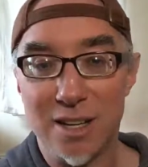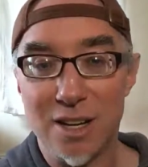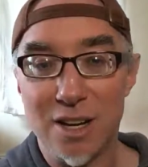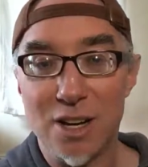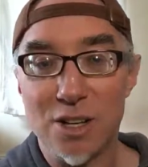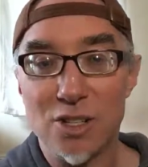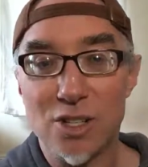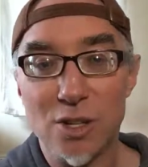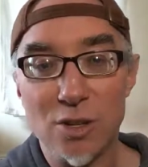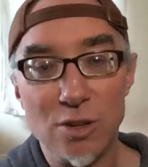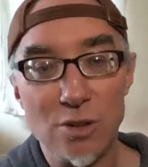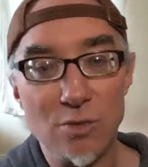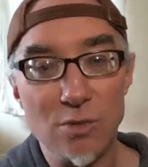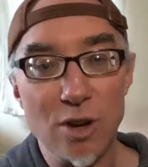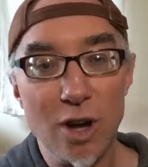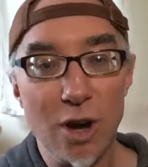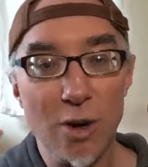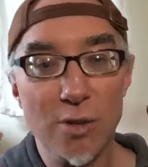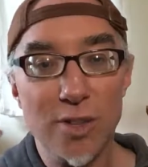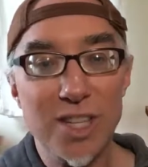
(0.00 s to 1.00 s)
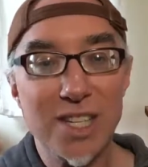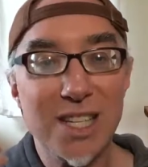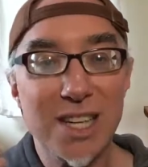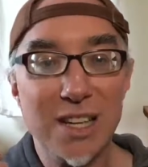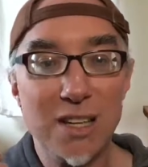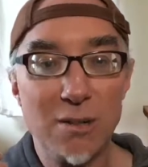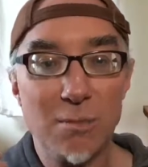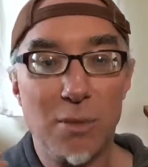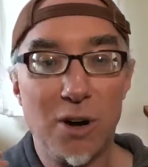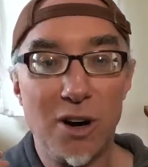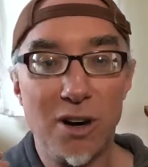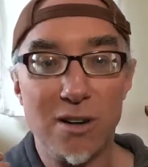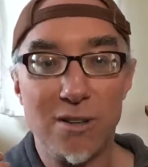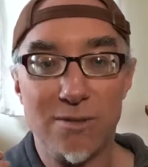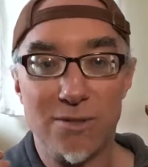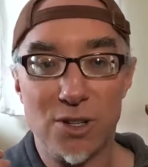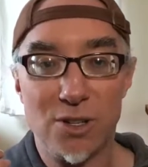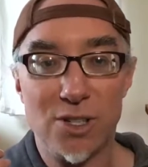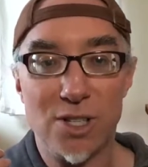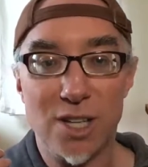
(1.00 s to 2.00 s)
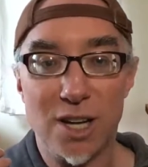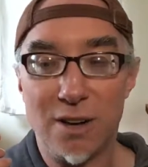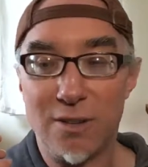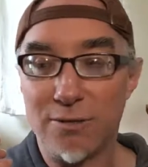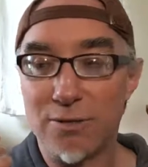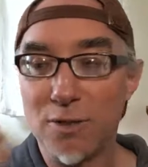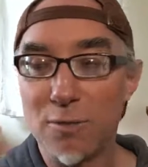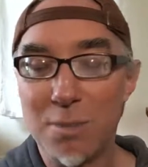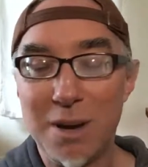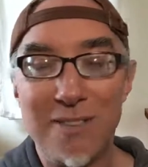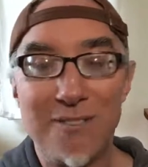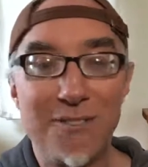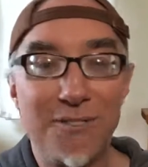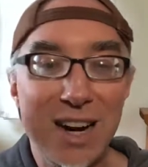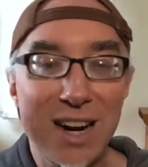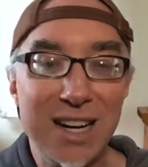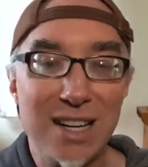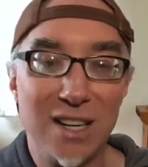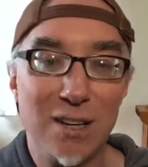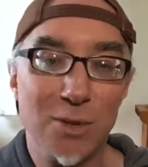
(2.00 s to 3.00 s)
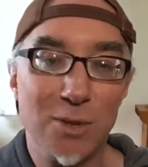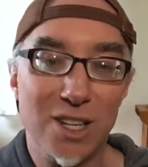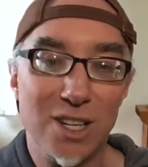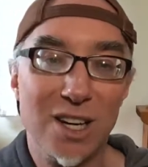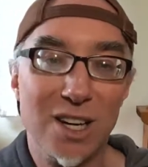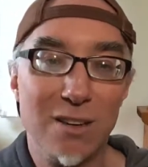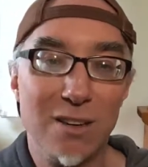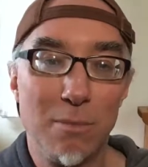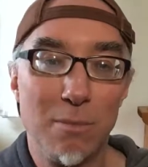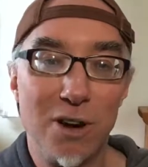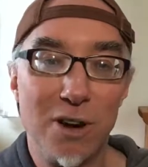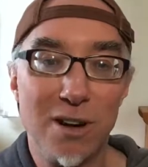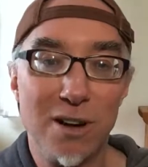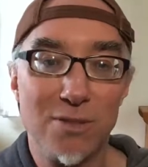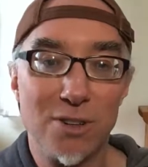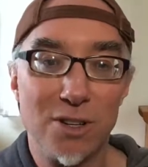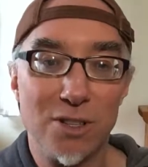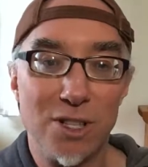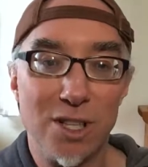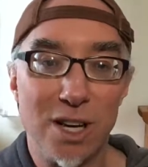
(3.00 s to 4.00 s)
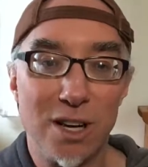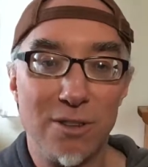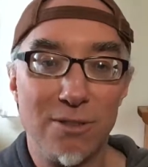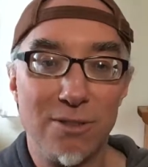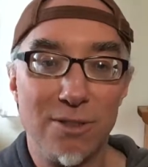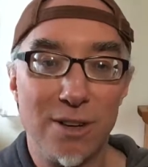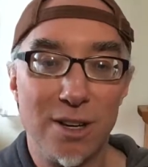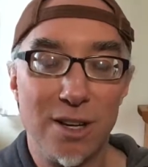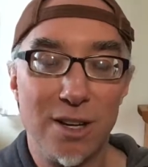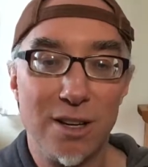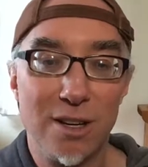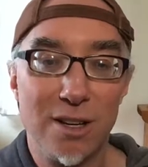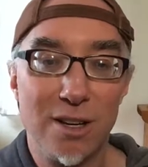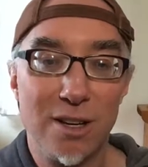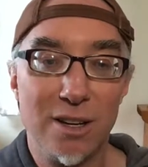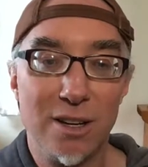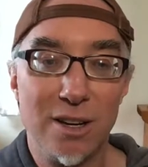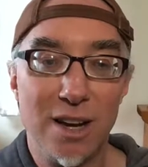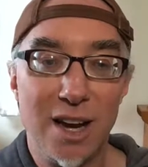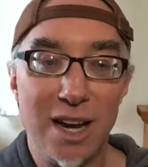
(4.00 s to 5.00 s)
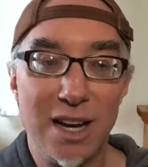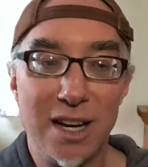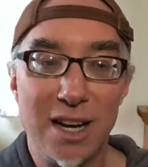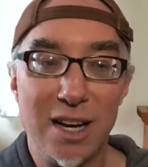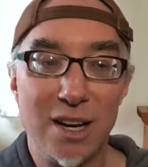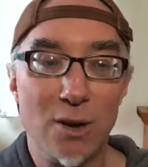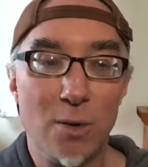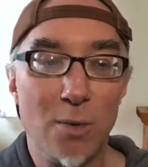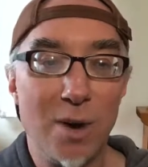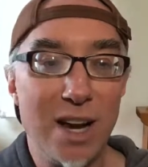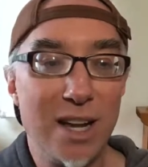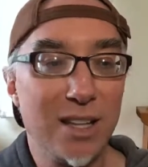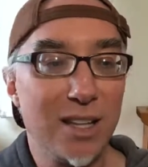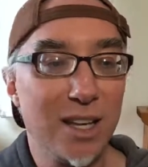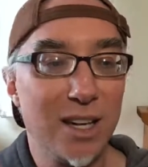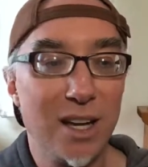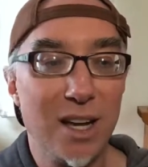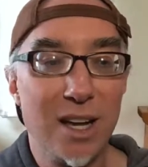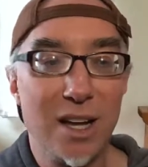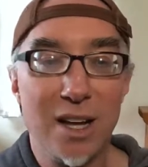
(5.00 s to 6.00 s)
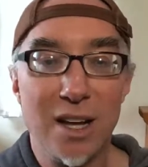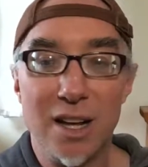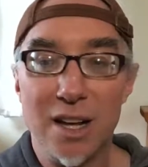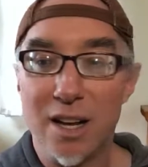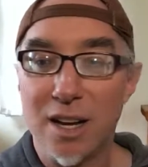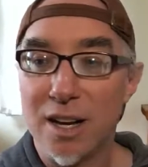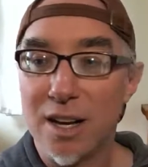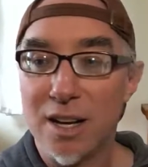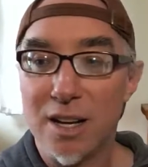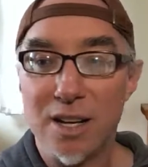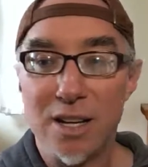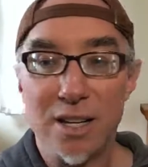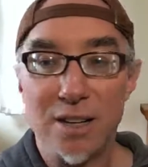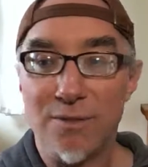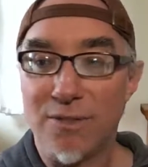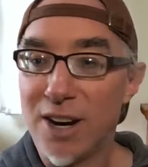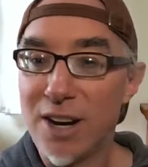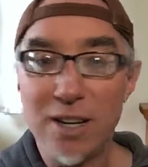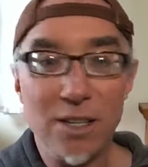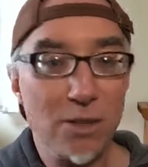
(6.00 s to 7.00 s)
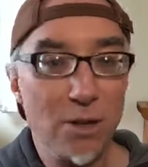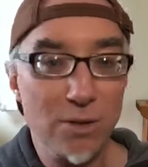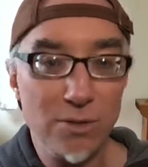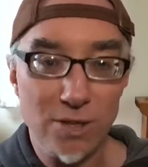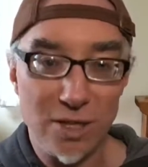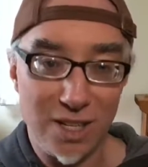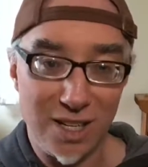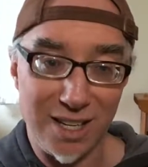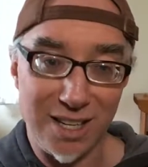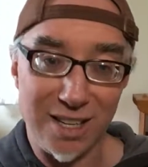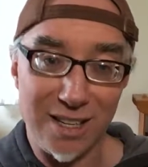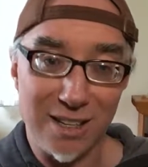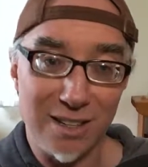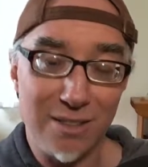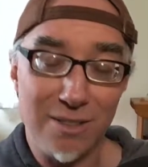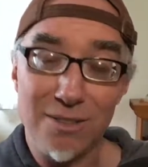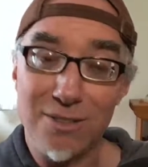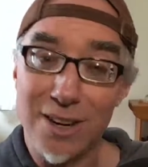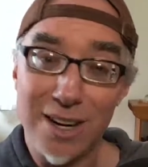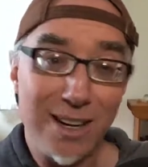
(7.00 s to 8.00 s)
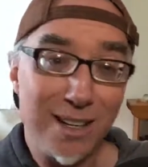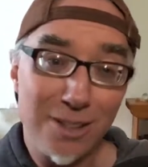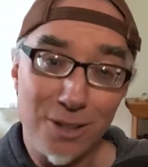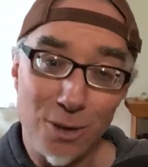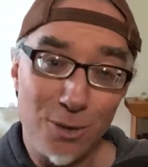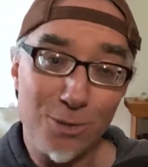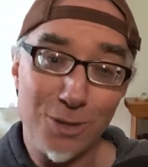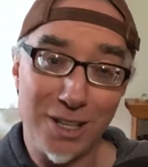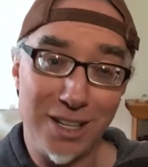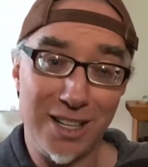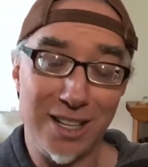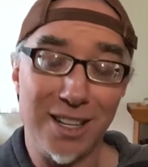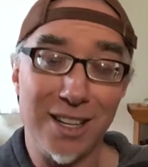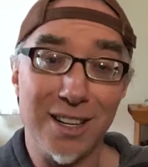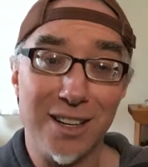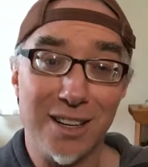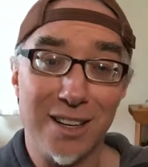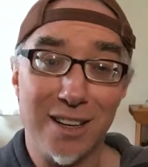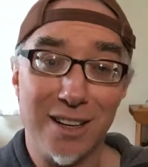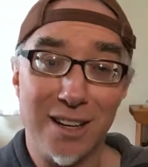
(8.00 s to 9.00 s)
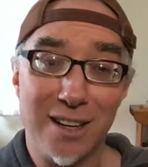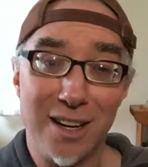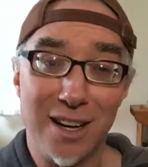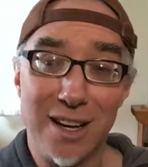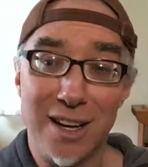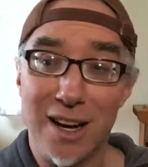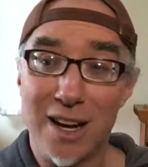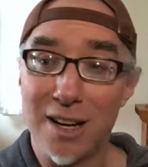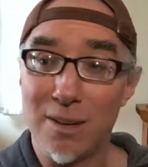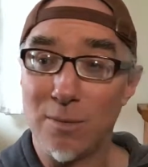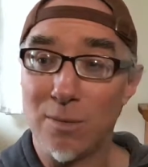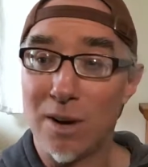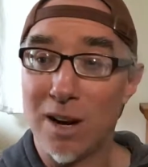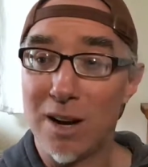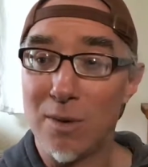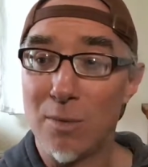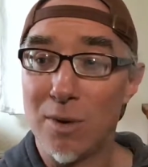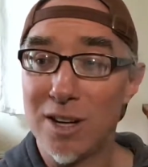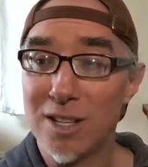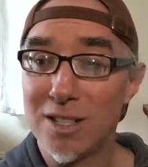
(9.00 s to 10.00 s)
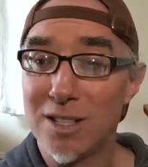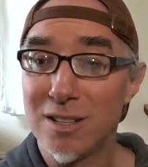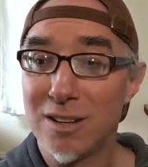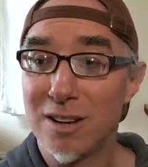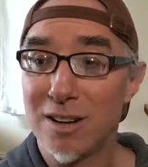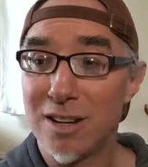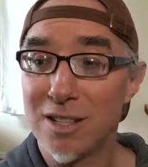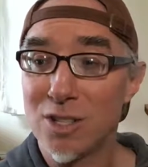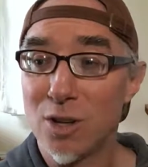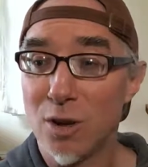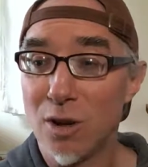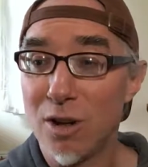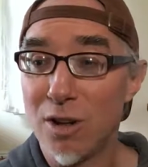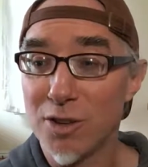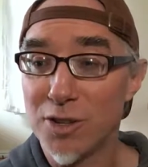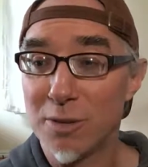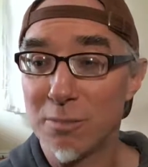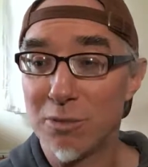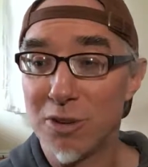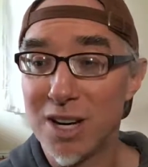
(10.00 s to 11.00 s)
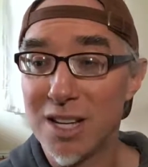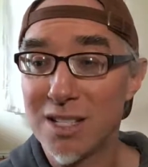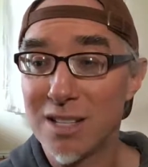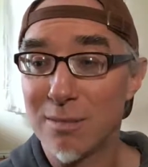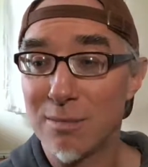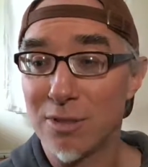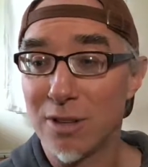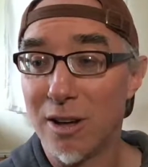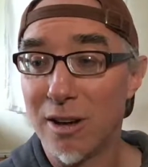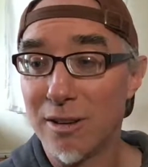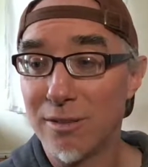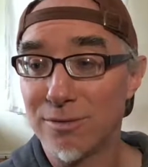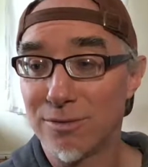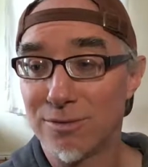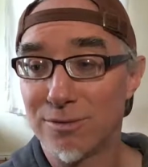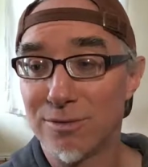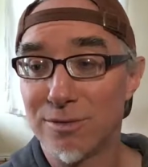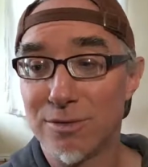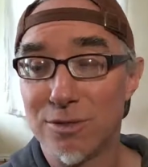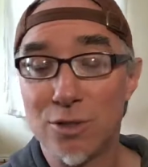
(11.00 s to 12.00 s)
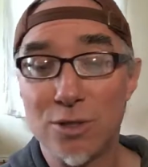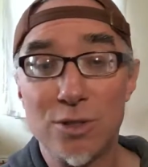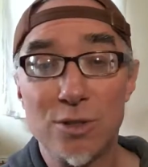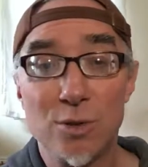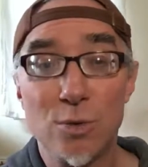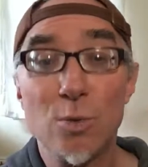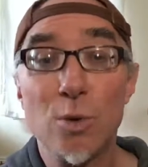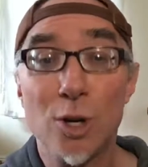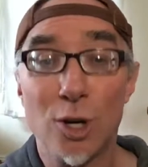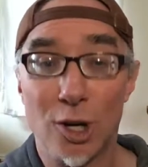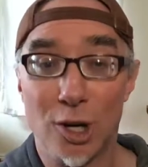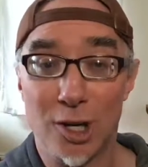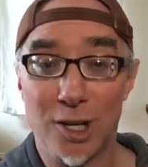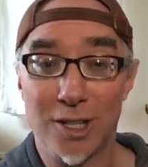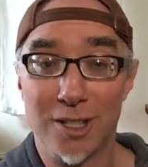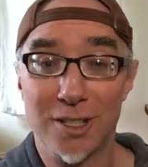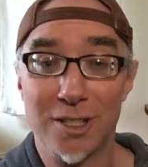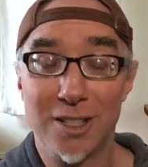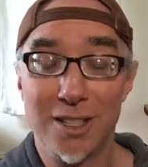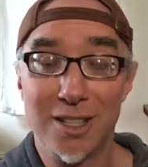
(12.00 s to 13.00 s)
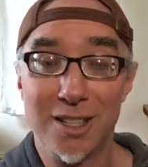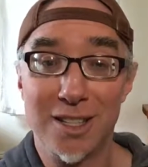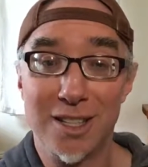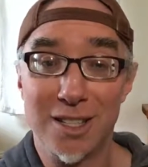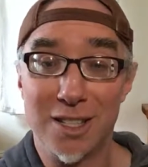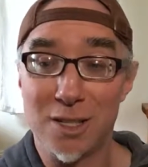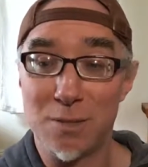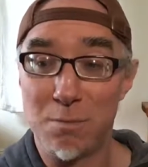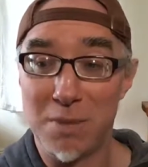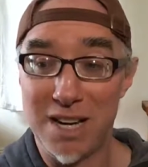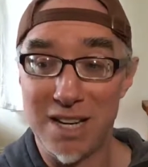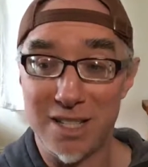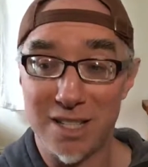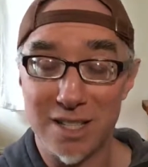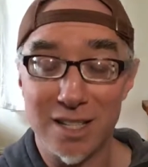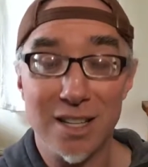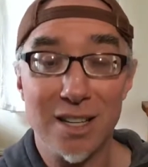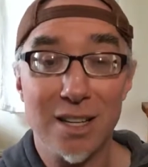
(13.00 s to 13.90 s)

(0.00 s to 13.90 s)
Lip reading: So you know this hidden part of yourself. You've been fighting with a hidden part of yourself, and in a way that very lonely, very lonely. And I want us all to pray some love to her in this space.